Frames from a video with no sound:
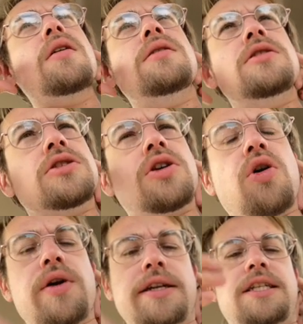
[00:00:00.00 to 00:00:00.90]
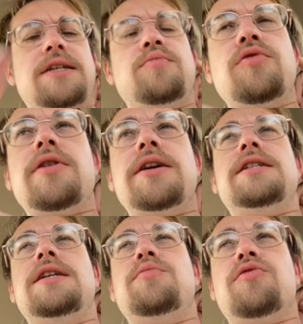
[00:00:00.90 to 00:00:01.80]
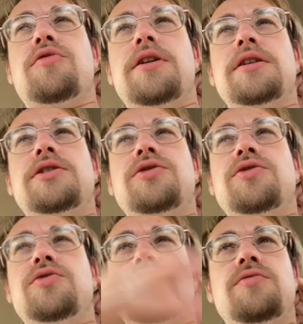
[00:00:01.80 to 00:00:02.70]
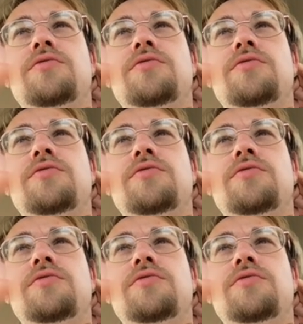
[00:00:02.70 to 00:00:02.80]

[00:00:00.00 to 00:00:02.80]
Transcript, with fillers: just going deeper and deeper into